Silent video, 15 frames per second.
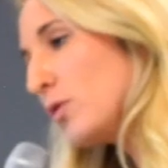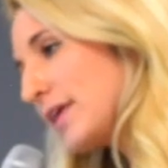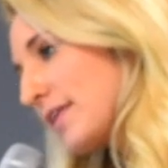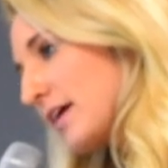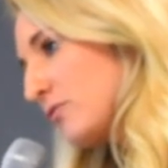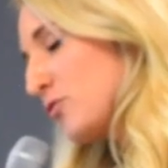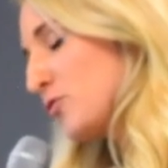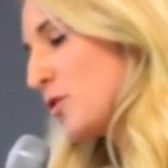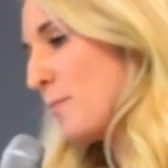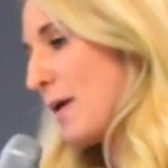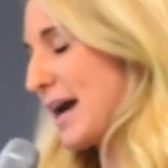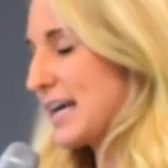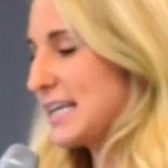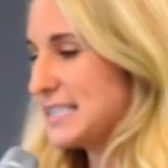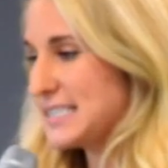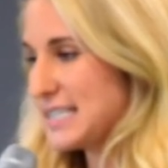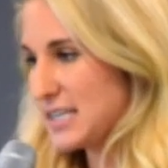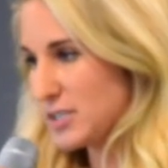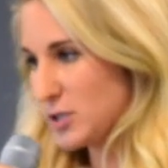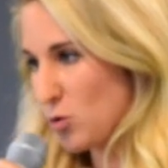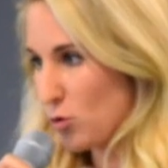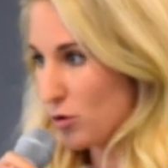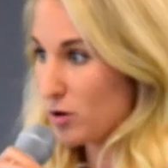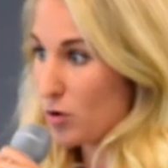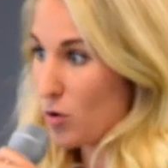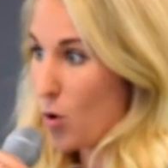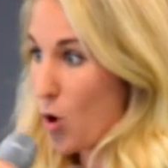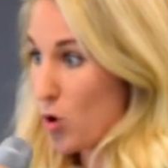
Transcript: we then, for the back end, send the order